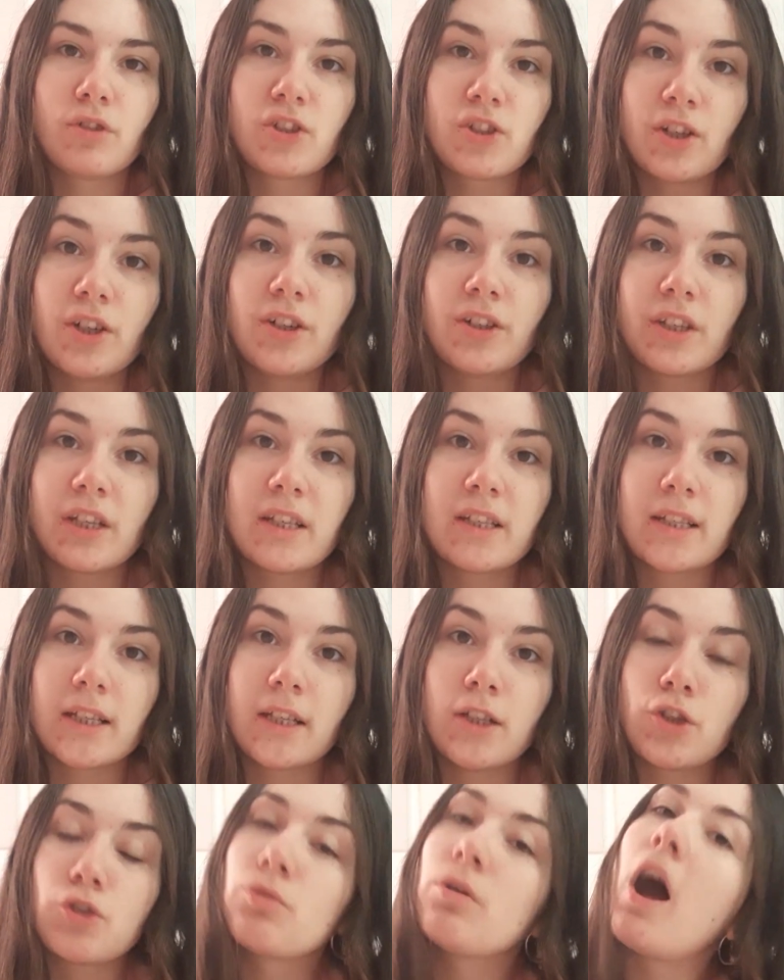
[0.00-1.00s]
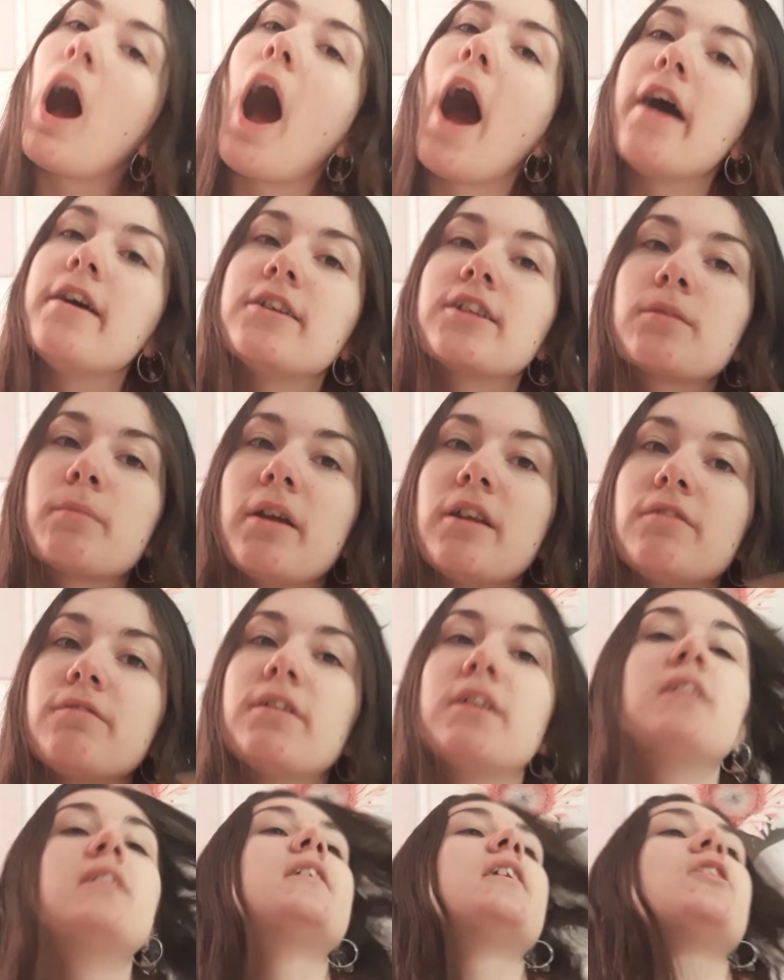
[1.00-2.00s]
turn this into a highest
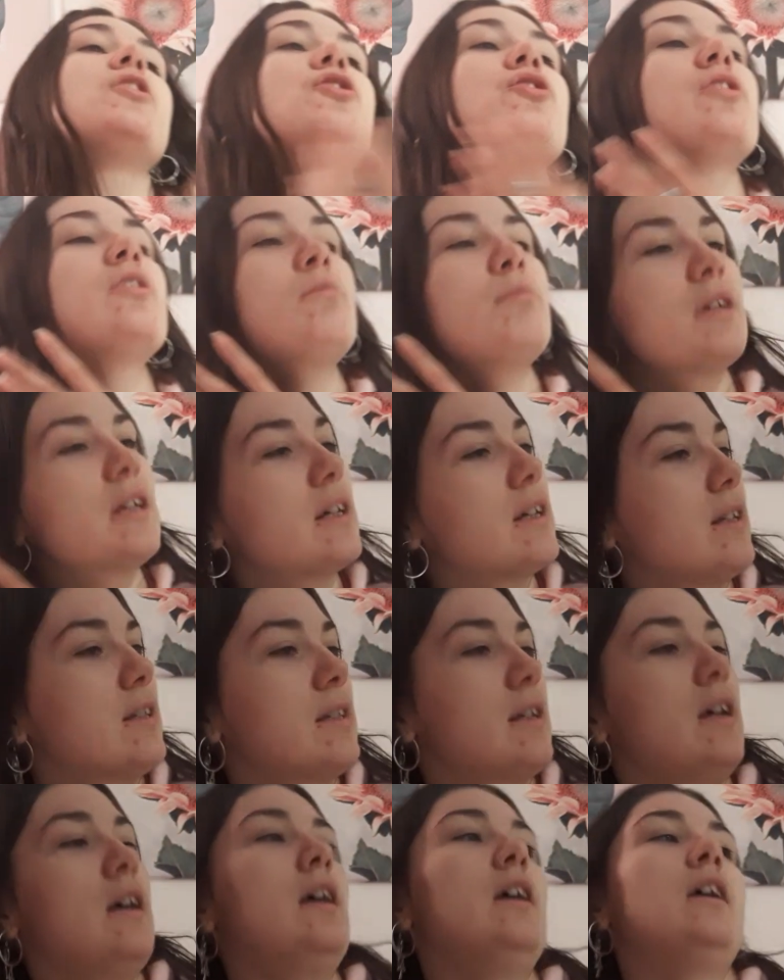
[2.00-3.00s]
manifestation because